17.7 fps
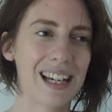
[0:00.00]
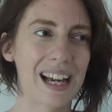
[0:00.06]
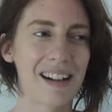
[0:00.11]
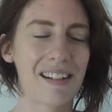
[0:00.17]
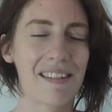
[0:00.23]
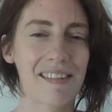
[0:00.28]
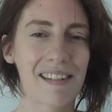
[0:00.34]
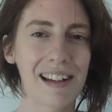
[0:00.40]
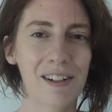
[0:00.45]

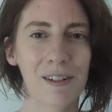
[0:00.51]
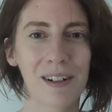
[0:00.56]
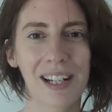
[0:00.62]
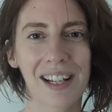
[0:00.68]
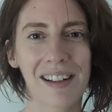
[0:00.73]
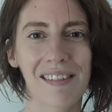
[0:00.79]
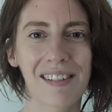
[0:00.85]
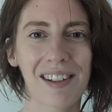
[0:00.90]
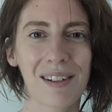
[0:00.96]
ancillary
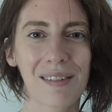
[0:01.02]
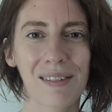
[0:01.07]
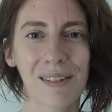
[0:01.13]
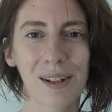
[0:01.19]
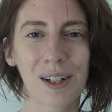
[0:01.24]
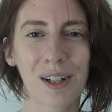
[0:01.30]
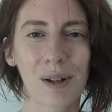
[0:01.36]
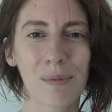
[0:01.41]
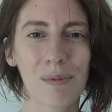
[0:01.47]
issues
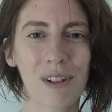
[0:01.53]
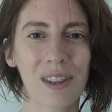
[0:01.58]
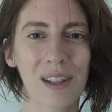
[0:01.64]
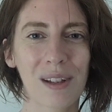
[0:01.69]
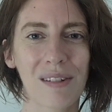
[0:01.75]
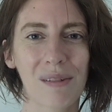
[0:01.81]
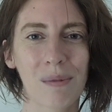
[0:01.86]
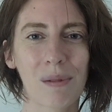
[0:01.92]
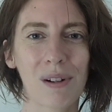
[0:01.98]
that come with
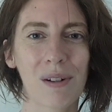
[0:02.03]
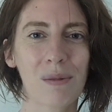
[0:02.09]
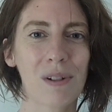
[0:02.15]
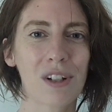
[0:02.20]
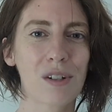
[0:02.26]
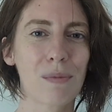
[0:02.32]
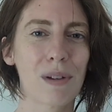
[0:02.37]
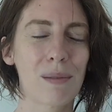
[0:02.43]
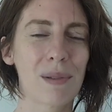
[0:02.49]
it as well,
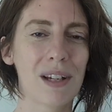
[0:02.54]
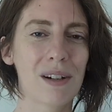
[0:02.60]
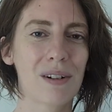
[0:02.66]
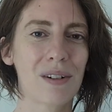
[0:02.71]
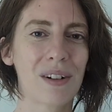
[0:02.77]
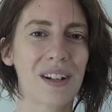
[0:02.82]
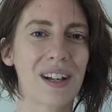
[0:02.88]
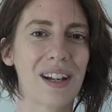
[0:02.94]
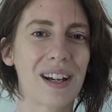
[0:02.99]
which maybe
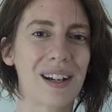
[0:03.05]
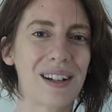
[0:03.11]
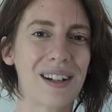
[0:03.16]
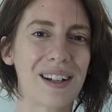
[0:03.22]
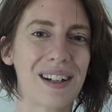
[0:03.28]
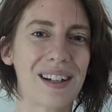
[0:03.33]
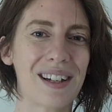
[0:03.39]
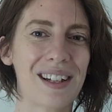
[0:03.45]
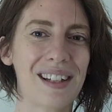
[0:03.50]
aren't
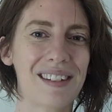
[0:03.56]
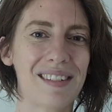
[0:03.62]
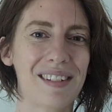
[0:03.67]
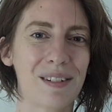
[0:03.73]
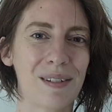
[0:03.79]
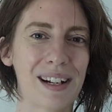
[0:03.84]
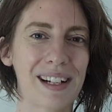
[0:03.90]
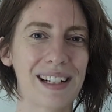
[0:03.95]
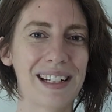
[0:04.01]

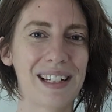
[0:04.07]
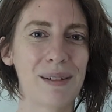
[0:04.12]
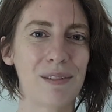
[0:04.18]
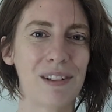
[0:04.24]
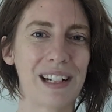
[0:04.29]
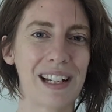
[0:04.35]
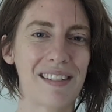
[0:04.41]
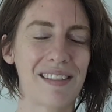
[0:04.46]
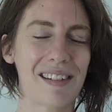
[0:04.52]
directly
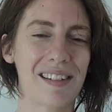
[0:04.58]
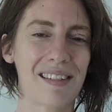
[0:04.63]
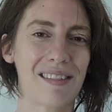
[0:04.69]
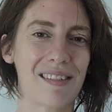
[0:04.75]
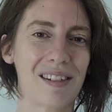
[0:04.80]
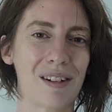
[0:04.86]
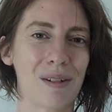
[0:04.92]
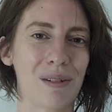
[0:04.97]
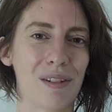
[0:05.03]
related
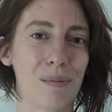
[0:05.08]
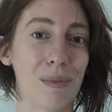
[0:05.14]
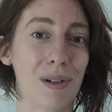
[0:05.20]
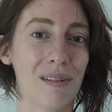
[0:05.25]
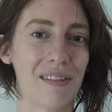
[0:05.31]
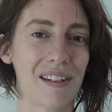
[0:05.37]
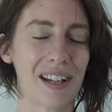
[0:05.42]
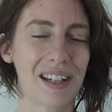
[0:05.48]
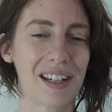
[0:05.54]
to the
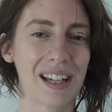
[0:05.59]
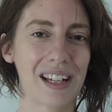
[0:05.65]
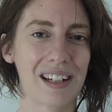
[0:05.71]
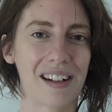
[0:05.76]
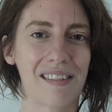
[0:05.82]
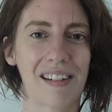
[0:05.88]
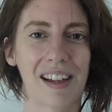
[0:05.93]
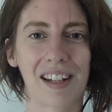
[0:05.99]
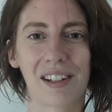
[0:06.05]
music and
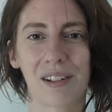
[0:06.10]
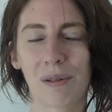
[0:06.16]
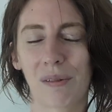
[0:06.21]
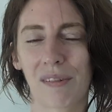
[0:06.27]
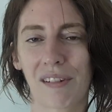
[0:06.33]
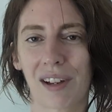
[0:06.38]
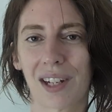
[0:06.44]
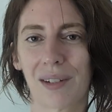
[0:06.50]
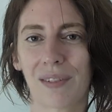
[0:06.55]
the technical
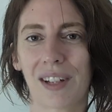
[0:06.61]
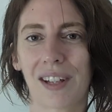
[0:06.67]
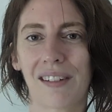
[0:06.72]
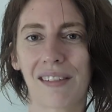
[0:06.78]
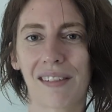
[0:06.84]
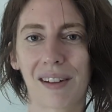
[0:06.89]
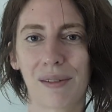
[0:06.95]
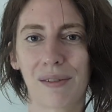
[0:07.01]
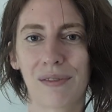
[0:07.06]
side of it
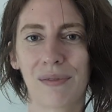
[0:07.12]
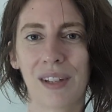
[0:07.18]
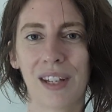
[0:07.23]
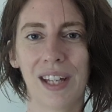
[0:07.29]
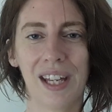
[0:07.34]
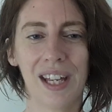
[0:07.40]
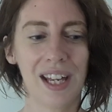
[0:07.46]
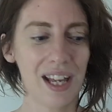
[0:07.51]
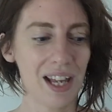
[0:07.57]
itself.
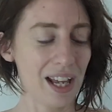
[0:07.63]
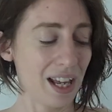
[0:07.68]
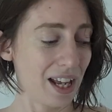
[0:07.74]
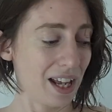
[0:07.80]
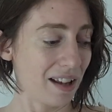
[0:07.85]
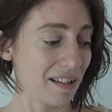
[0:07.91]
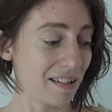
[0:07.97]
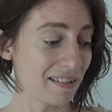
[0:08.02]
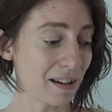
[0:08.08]

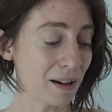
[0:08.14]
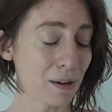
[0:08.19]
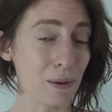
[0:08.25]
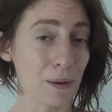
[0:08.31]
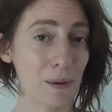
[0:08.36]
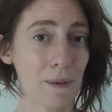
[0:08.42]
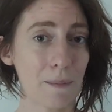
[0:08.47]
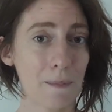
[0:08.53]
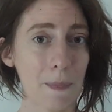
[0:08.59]

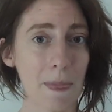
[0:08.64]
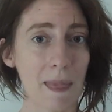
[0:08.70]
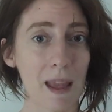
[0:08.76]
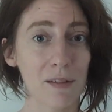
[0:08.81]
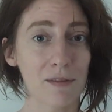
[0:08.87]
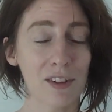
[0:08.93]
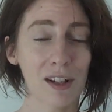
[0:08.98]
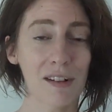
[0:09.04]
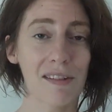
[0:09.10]
So,
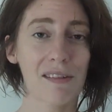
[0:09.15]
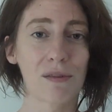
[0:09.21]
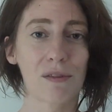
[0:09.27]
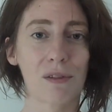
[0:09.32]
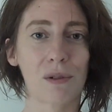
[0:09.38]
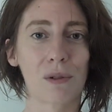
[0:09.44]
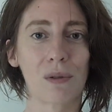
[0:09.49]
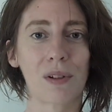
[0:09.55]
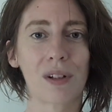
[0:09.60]
first of
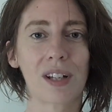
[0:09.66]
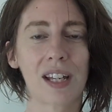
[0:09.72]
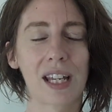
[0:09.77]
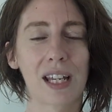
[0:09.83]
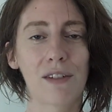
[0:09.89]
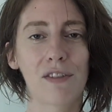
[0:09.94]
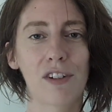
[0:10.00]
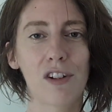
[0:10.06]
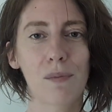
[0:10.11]
all,
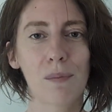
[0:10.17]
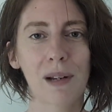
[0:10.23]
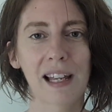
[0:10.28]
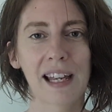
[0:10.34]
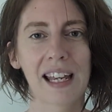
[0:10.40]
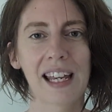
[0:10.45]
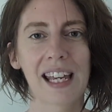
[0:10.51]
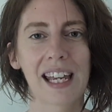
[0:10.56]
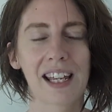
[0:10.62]
if you
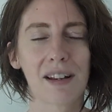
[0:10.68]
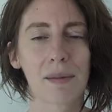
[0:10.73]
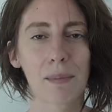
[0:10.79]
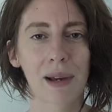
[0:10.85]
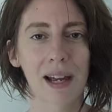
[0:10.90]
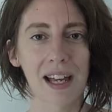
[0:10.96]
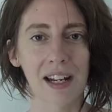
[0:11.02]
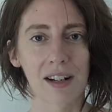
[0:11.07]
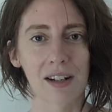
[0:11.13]
play in a
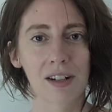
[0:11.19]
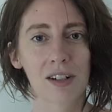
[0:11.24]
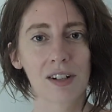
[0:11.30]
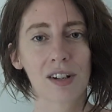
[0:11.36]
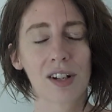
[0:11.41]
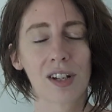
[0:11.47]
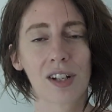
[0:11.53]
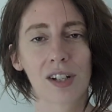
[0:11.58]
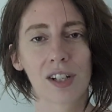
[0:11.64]
band,
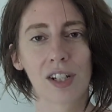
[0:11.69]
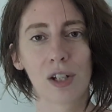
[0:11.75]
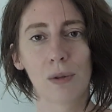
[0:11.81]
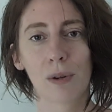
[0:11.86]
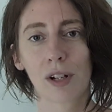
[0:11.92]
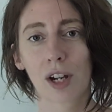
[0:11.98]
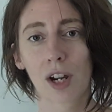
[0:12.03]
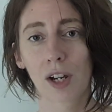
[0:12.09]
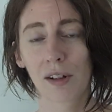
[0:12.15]
you
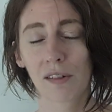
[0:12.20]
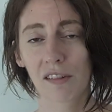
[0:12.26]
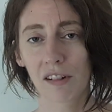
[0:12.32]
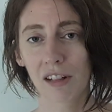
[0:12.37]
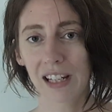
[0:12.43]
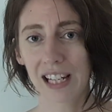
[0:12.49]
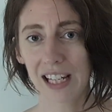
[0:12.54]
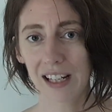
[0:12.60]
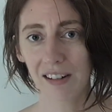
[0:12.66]
are going to
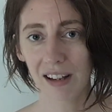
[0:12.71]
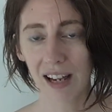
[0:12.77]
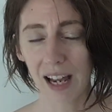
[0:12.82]
need